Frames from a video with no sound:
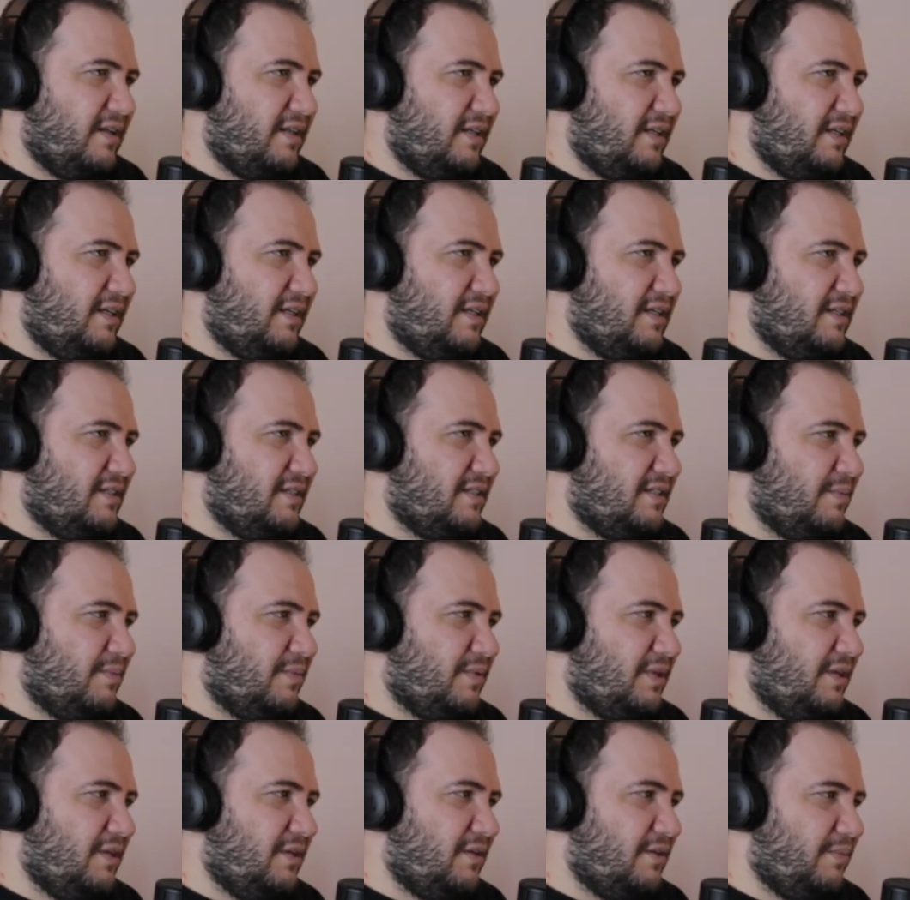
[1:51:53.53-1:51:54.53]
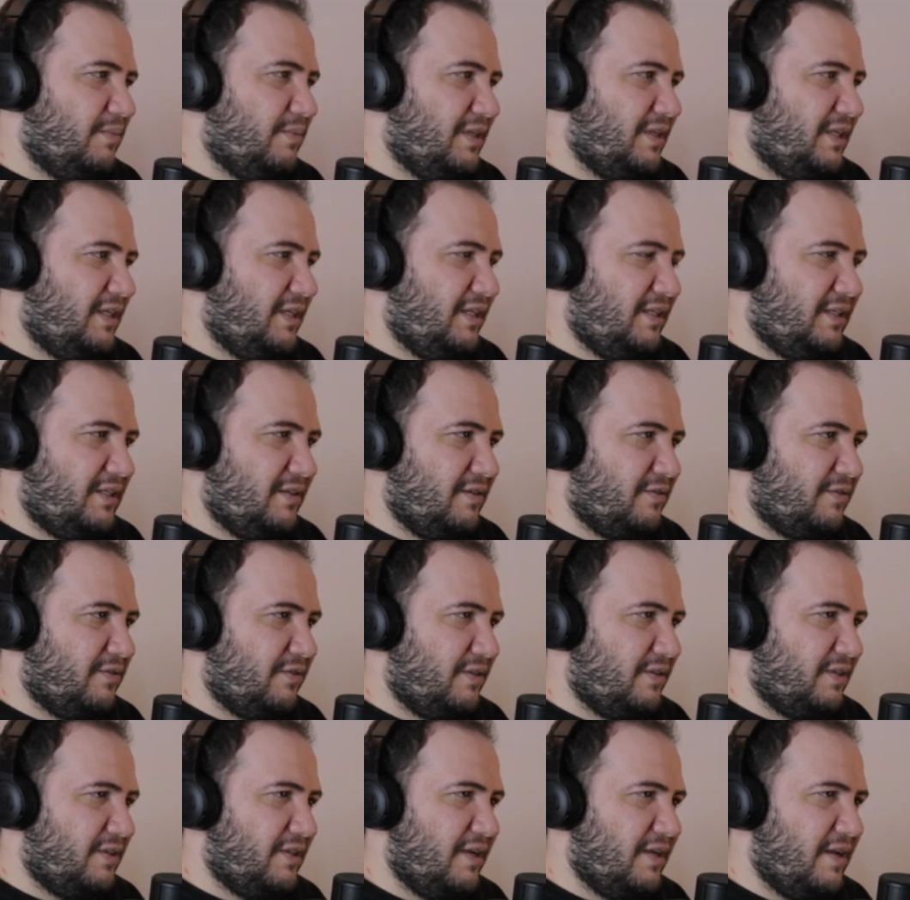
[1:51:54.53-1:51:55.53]
He does something completely
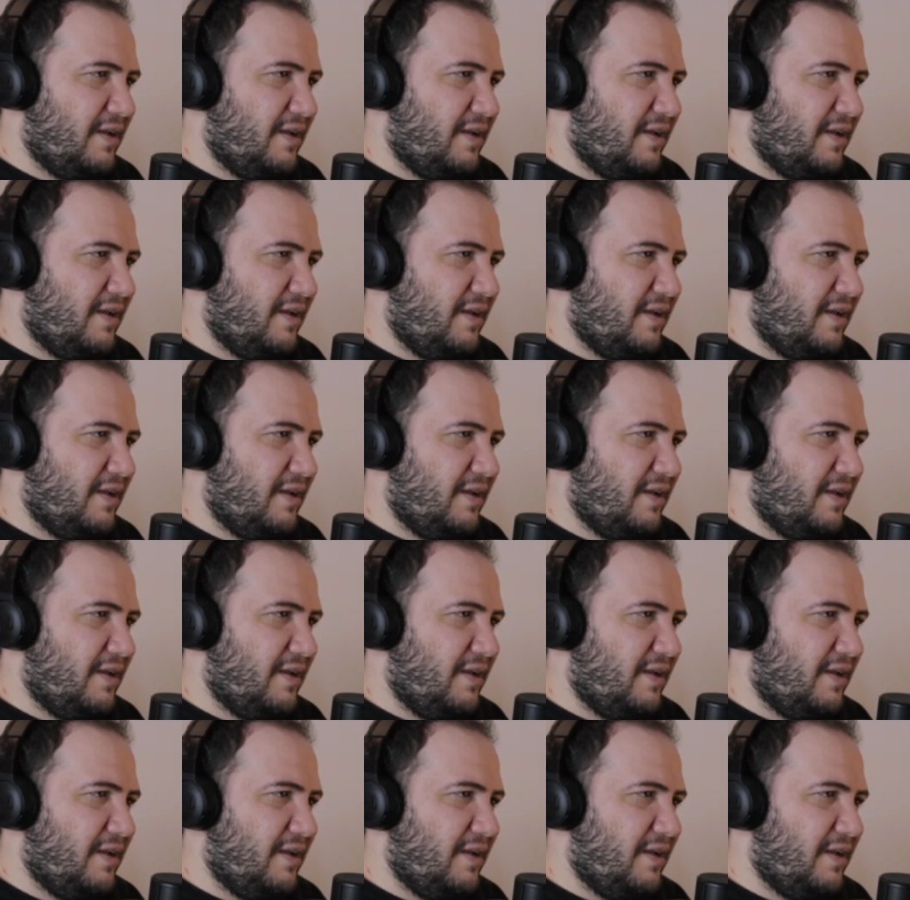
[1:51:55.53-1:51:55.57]
different.